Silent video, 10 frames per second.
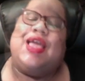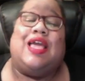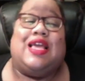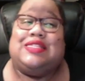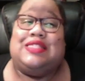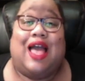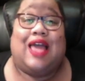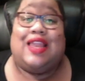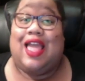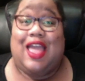It's
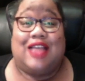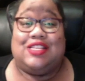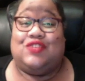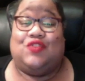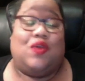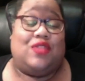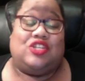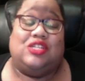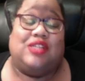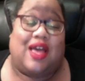not Ashley's fault that
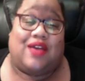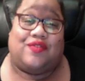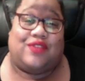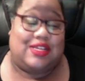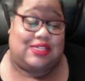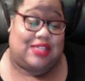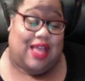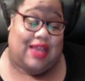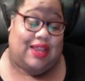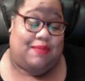she left. It's
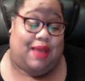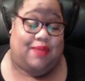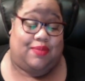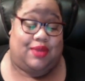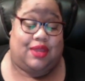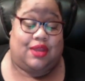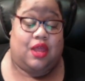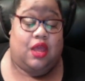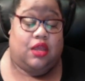not, in my opinion.